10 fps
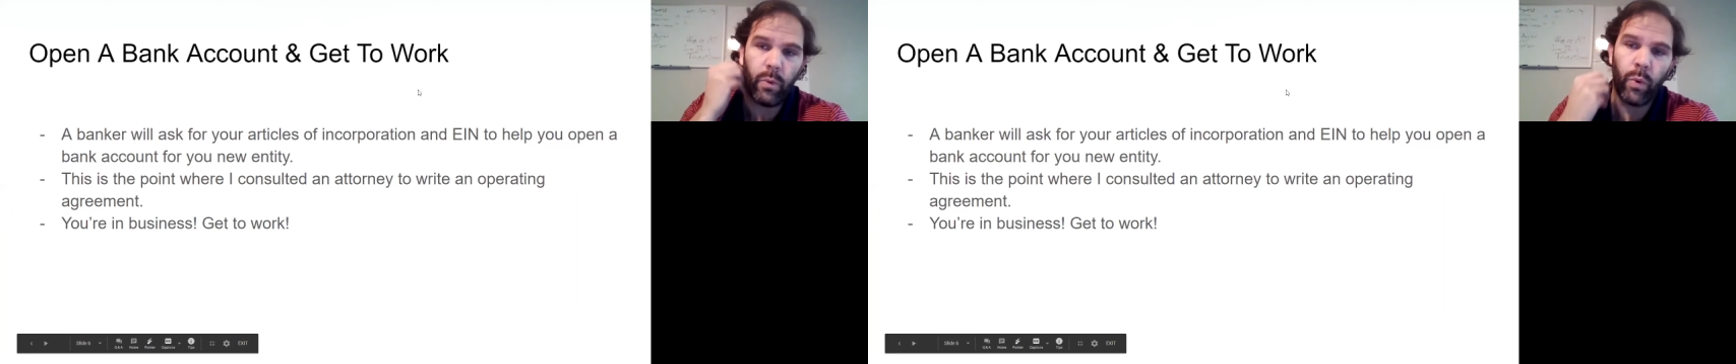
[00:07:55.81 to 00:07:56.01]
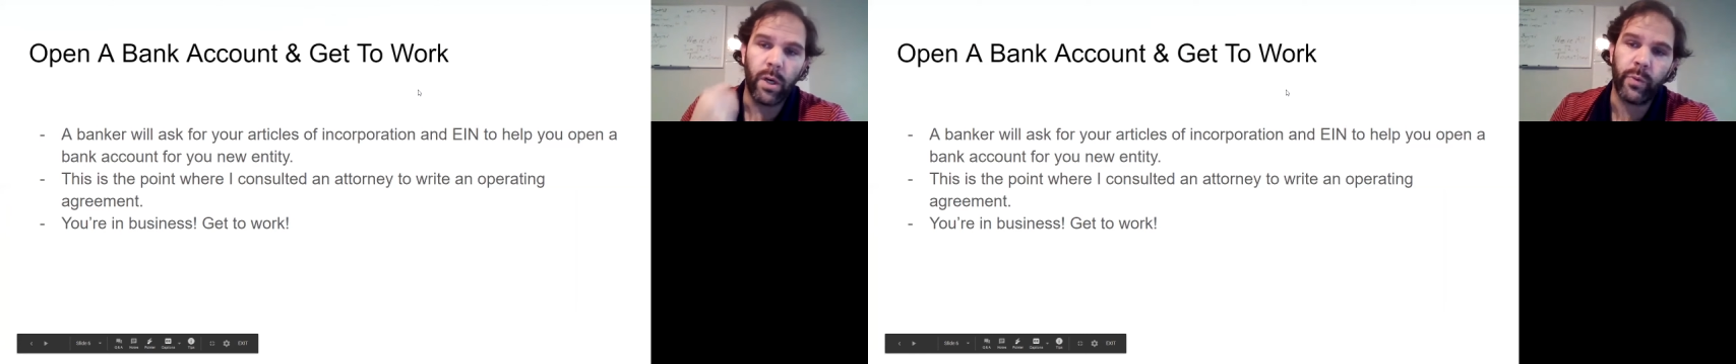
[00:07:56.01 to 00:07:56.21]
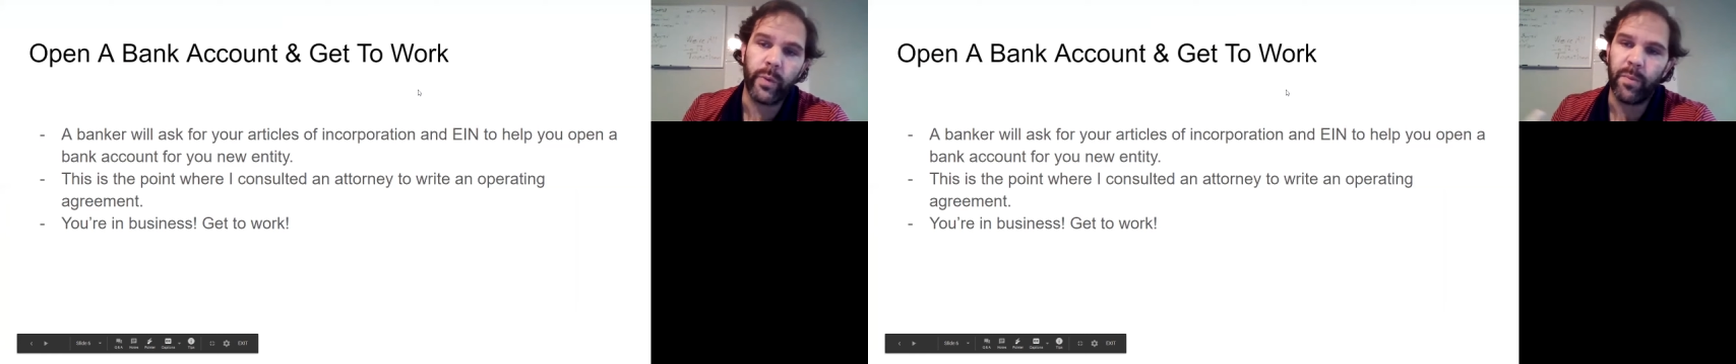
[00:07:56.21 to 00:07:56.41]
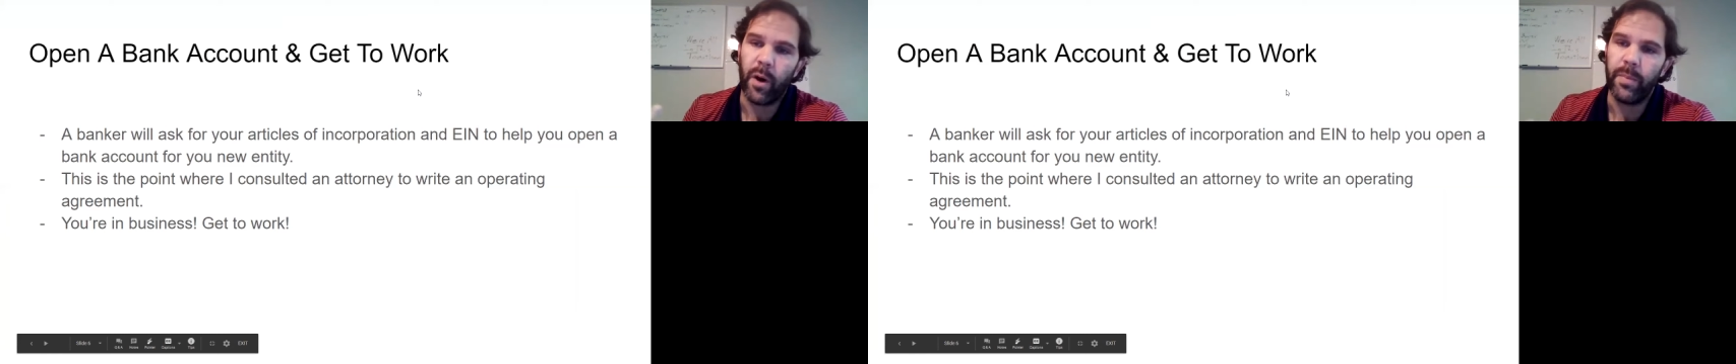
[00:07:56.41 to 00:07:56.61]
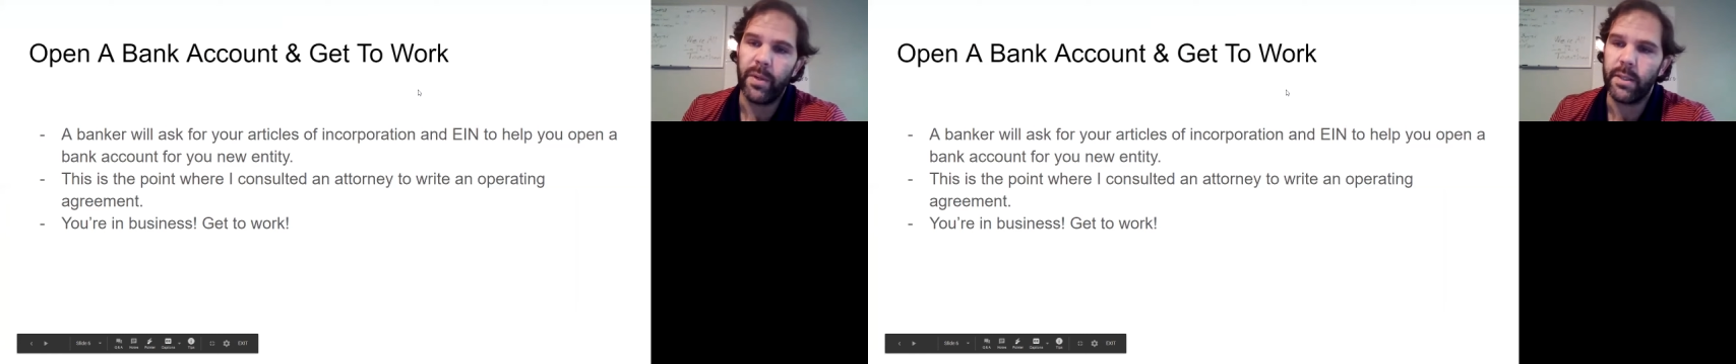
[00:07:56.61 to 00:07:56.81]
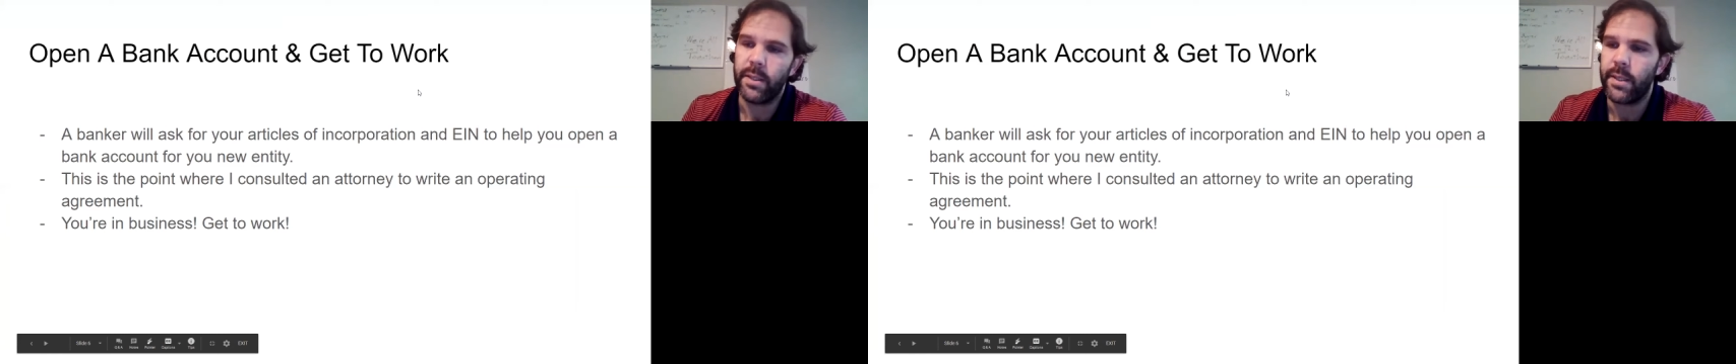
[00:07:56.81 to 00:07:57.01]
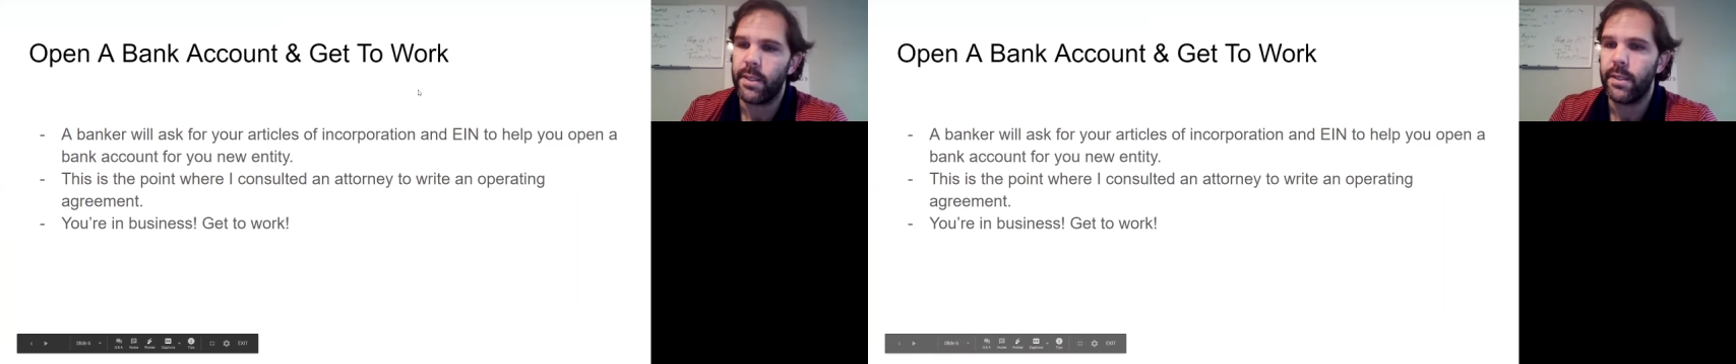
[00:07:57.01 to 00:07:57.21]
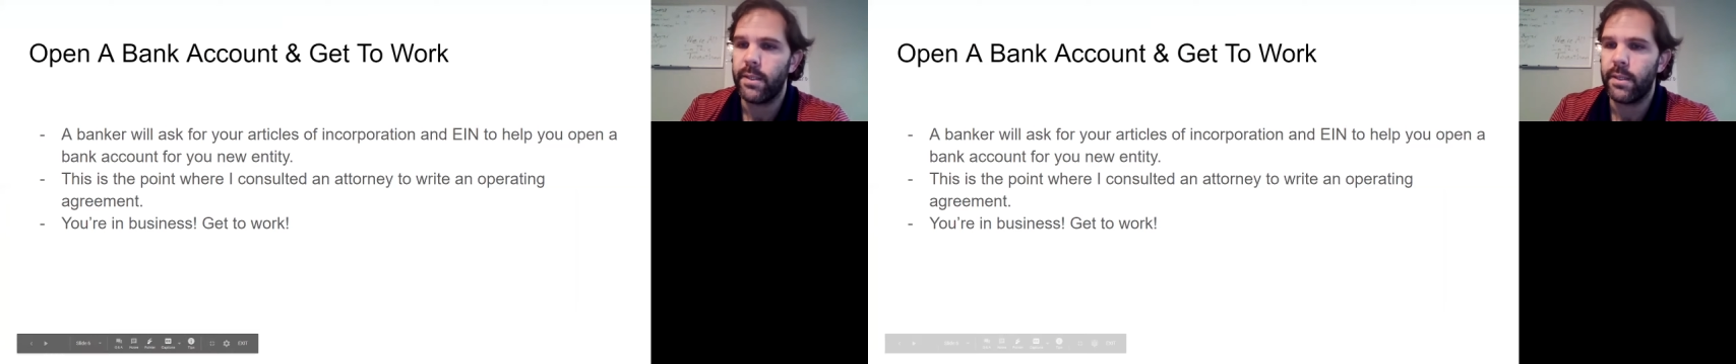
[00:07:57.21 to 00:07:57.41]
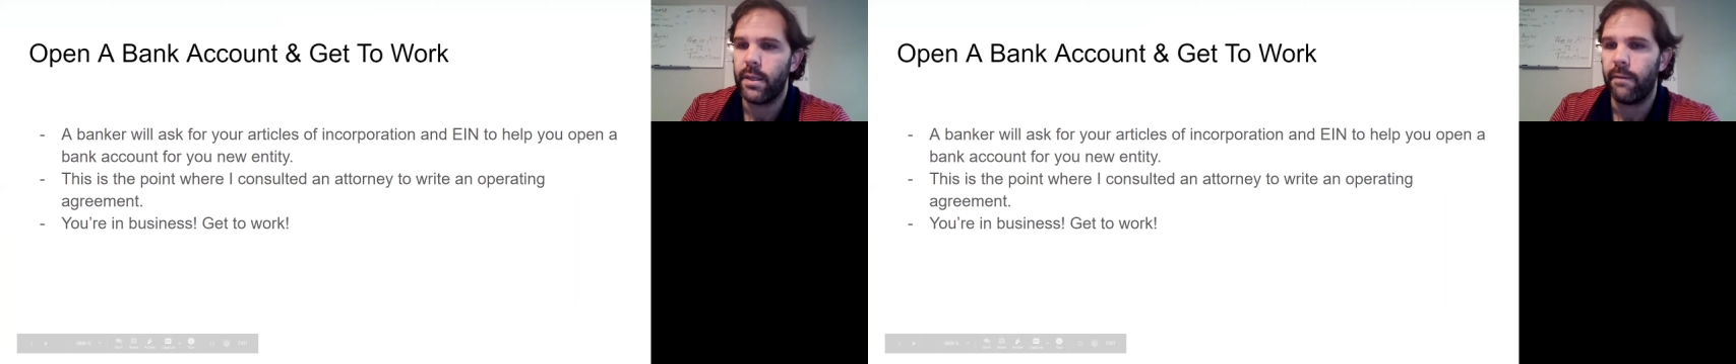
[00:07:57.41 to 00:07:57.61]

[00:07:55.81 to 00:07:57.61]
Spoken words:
works with small businesses.